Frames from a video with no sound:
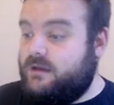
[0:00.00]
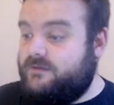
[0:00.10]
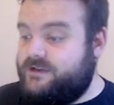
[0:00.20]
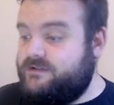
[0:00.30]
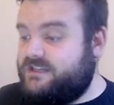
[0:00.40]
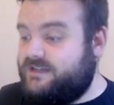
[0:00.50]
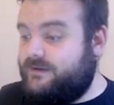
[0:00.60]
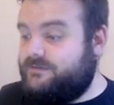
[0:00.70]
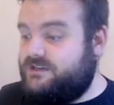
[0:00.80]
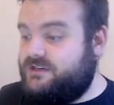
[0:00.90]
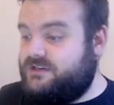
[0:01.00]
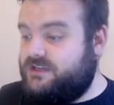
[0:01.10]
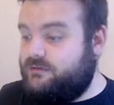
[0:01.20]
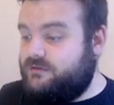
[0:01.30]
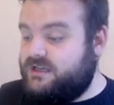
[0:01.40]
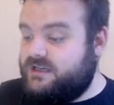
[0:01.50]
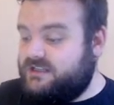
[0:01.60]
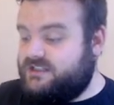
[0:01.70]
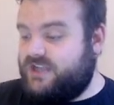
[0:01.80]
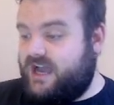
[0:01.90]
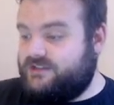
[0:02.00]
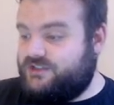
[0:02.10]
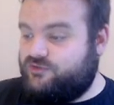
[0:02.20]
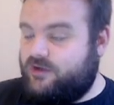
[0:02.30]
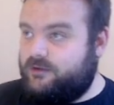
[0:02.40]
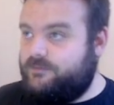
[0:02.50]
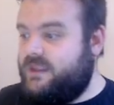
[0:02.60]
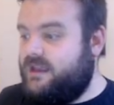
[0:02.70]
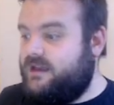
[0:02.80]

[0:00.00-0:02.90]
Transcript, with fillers: Fugitive of the Judoon starts strong,